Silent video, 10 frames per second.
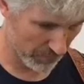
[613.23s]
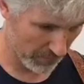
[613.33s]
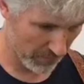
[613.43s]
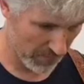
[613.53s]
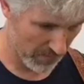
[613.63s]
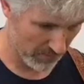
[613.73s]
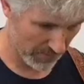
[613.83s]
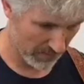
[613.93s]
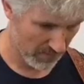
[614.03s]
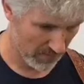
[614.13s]
going to start here
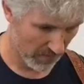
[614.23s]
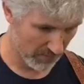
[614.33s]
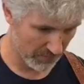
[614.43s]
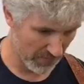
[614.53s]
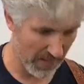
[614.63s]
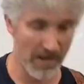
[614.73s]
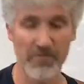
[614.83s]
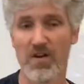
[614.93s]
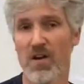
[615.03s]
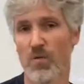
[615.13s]
again on this
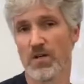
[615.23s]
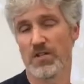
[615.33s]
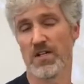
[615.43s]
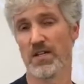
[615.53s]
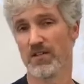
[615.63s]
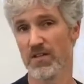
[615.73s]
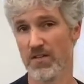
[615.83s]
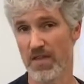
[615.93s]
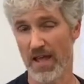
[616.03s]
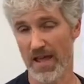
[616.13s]
F, which is
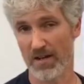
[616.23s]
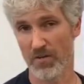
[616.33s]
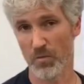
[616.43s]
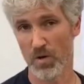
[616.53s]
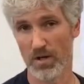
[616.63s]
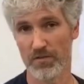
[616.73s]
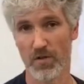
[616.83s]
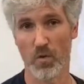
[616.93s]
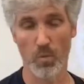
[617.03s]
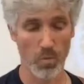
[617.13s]
the and of one.
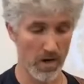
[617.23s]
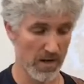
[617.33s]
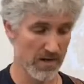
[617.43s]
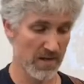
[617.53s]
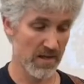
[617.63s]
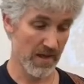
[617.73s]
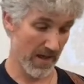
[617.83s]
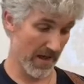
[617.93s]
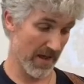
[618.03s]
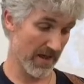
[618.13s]
So one
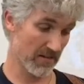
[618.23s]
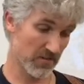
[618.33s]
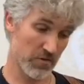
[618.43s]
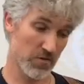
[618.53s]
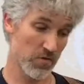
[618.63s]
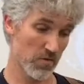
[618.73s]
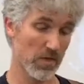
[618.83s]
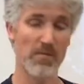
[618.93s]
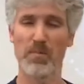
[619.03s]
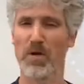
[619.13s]
and two.
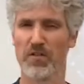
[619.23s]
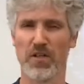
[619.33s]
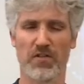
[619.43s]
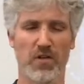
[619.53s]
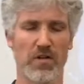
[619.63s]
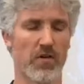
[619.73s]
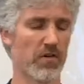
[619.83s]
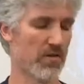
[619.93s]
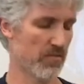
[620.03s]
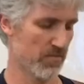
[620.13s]
Let me play this on the screen first.